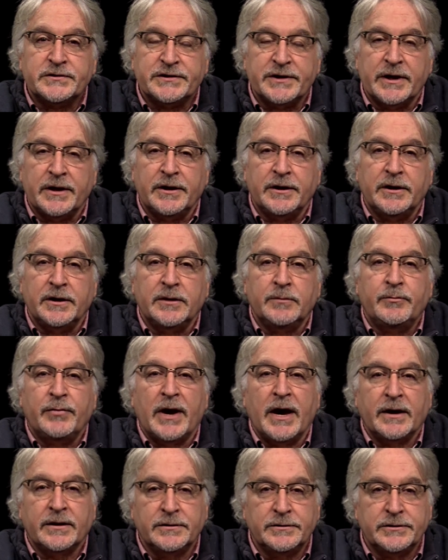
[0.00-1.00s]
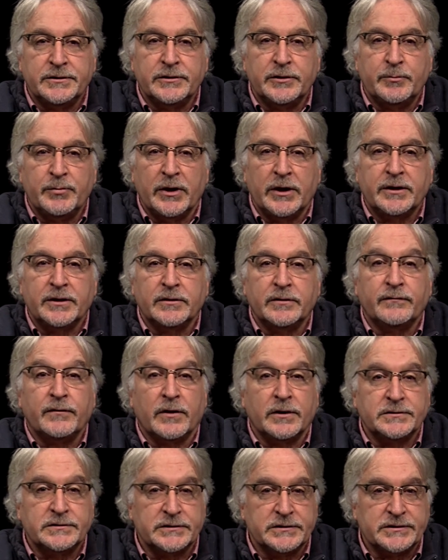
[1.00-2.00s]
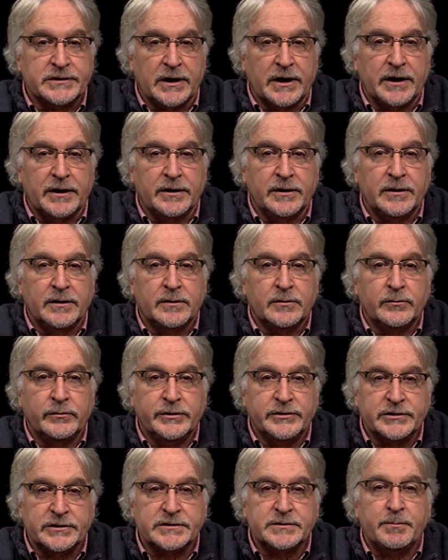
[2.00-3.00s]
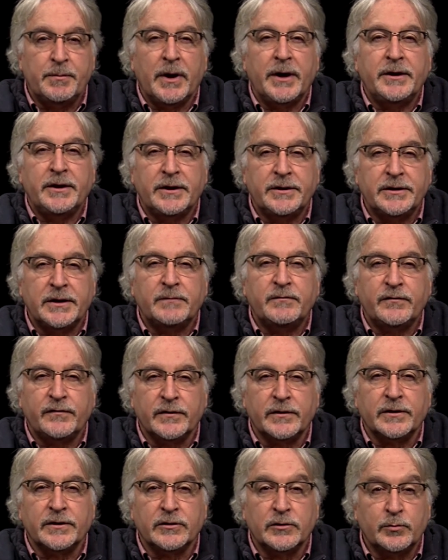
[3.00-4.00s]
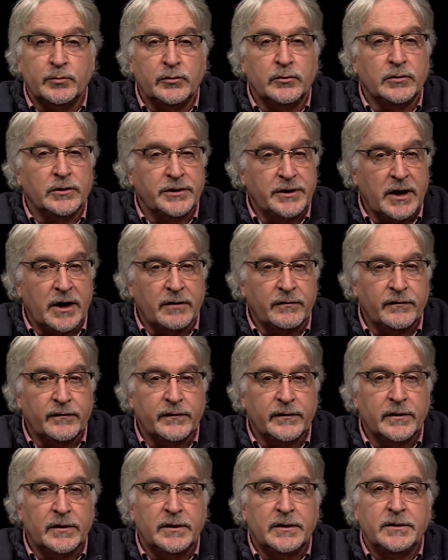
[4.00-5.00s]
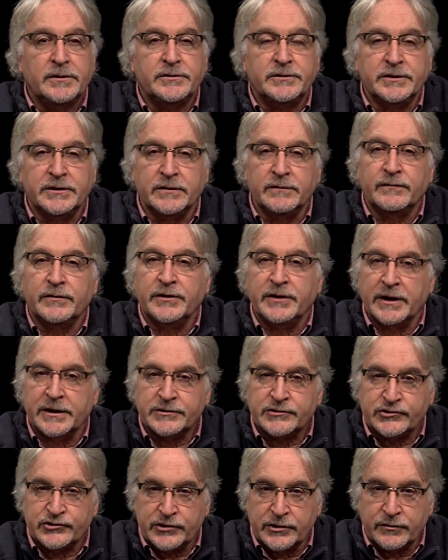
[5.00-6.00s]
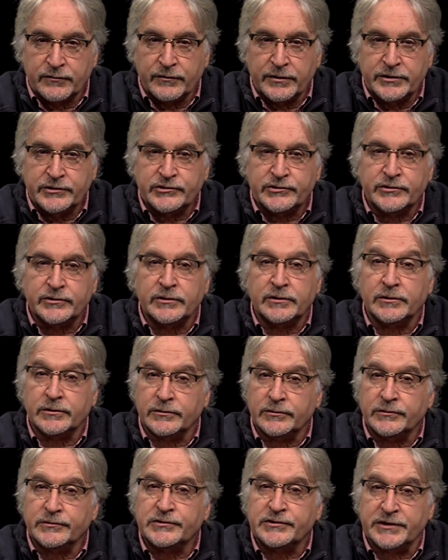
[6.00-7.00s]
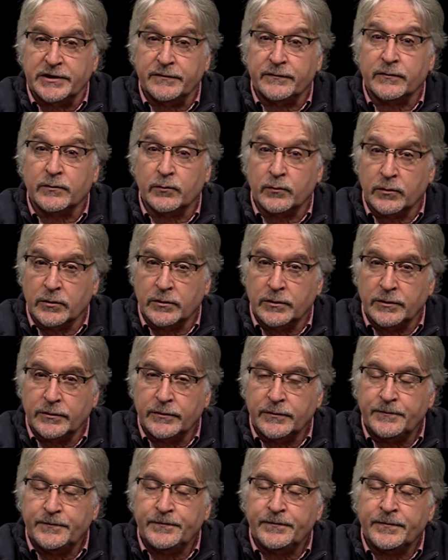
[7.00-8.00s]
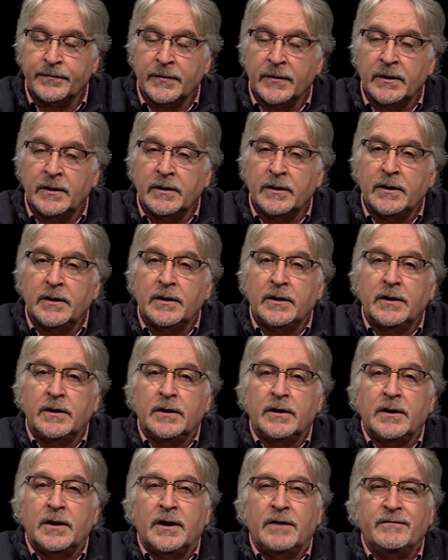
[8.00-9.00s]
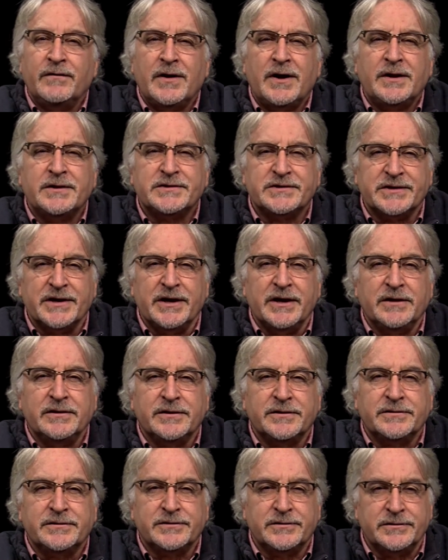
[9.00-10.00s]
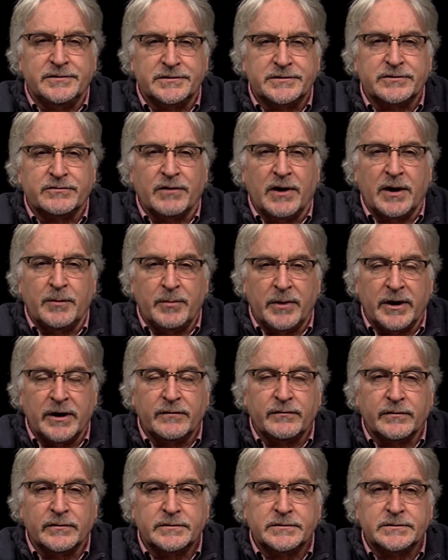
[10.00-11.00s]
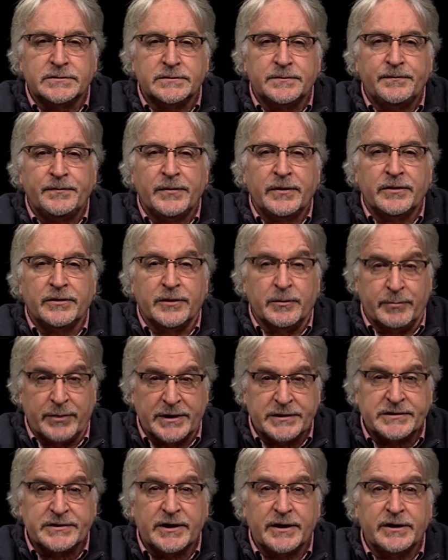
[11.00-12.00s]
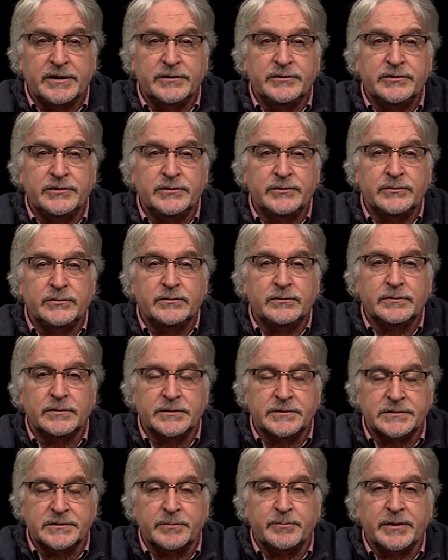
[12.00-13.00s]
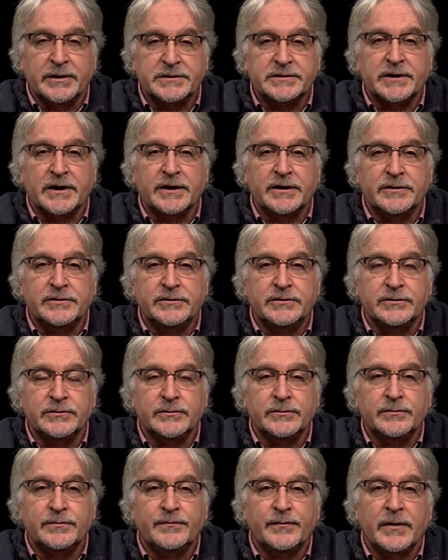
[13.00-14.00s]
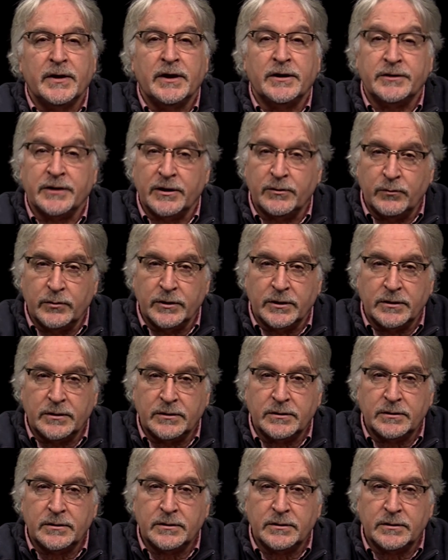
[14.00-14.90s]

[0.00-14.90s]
sanity back into the bucket of our society, we just might end up filling the pool enough to give the next generation a little safer world. I've got a saying to describe my efforts. The best I can do is the best I can do, and I will.